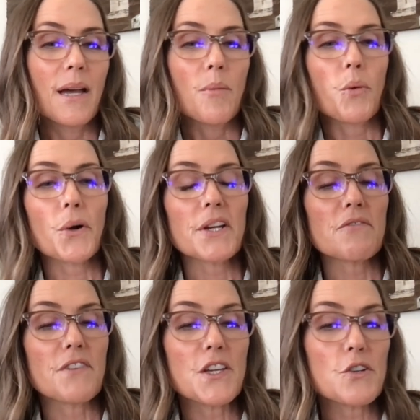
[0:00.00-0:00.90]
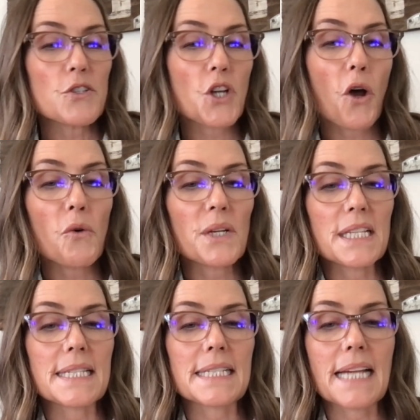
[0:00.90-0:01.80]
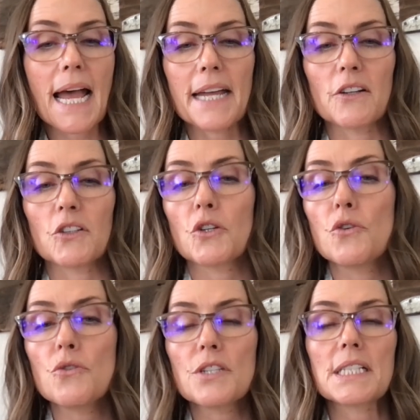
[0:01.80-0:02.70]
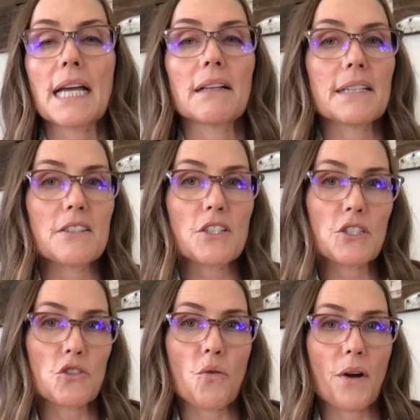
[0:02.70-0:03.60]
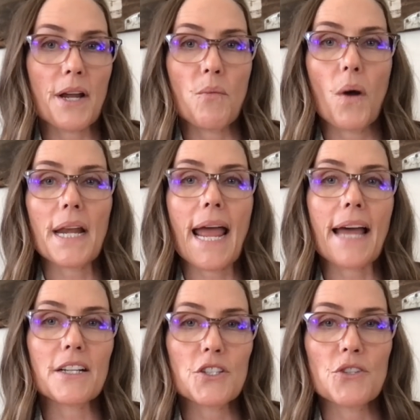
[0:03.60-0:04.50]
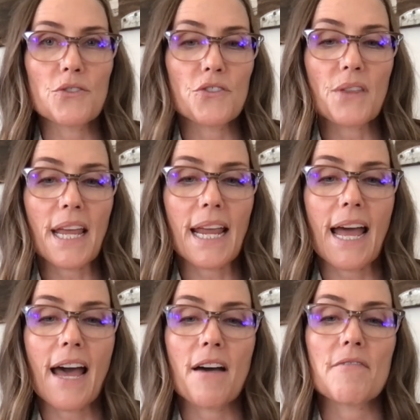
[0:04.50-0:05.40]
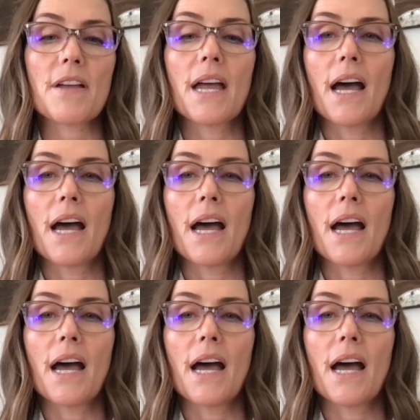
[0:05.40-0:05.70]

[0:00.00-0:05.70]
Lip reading: Point of view, tone, and style. Who's telling the story? What attitude do they have?